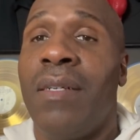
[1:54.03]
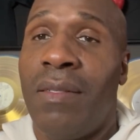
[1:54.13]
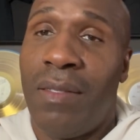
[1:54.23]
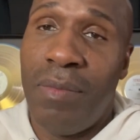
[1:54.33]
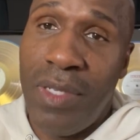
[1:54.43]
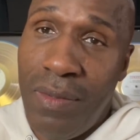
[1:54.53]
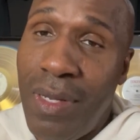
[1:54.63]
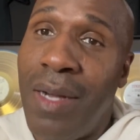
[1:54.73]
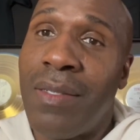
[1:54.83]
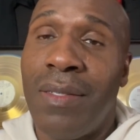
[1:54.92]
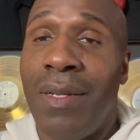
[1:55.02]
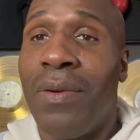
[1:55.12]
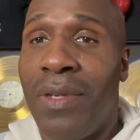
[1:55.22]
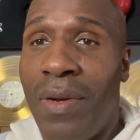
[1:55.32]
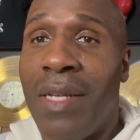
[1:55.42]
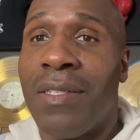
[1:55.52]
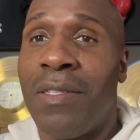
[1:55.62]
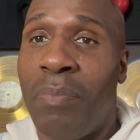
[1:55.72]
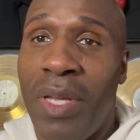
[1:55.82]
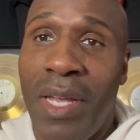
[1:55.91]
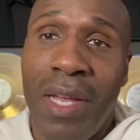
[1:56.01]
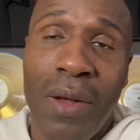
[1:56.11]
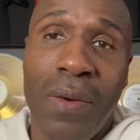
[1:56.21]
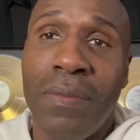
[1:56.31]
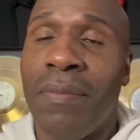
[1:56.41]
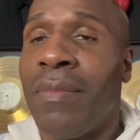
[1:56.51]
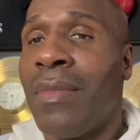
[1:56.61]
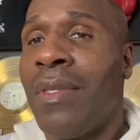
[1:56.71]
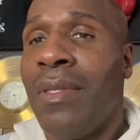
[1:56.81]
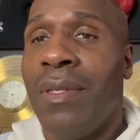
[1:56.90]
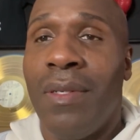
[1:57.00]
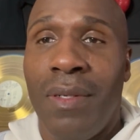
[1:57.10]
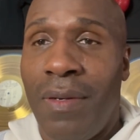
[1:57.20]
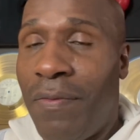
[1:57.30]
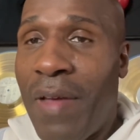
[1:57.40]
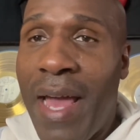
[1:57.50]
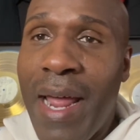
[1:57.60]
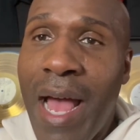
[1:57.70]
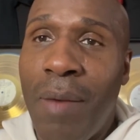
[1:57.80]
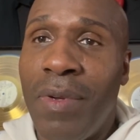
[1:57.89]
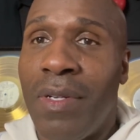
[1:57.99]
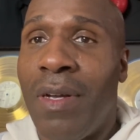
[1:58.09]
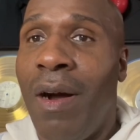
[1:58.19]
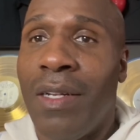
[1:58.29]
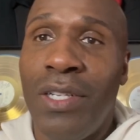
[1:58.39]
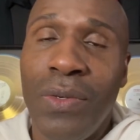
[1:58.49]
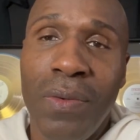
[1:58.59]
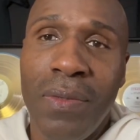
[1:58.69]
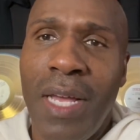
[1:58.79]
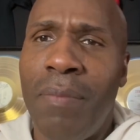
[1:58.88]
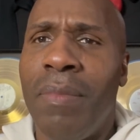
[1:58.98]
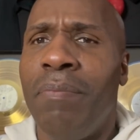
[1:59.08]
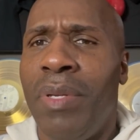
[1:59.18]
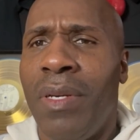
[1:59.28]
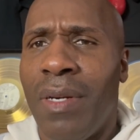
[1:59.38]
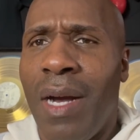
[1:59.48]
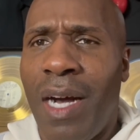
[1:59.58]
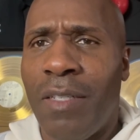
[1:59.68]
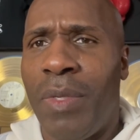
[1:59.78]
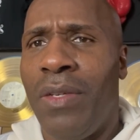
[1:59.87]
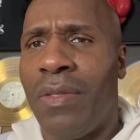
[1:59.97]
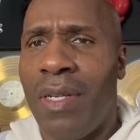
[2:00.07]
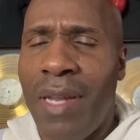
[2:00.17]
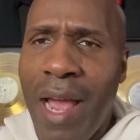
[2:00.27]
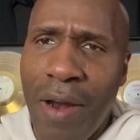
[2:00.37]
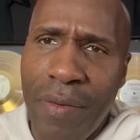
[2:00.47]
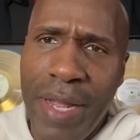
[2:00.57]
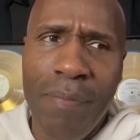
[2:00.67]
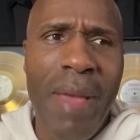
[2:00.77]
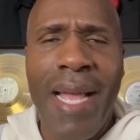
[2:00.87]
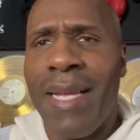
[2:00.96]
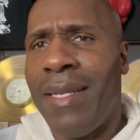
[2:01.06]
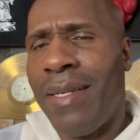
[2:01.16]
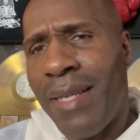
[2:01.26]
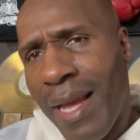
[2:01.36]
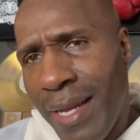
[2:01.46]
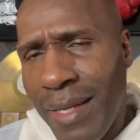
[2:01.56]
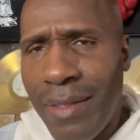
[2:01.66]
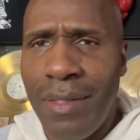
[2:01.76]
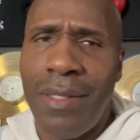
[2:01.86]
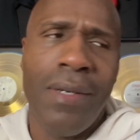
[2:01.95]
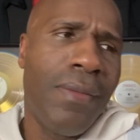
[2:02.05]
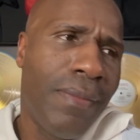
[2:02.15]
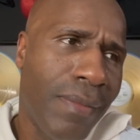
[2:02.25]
Some of you youngsters don't know that's a spin on Fat Albert, the cartoon that Bill Cosby used to narrate back in the days, you know,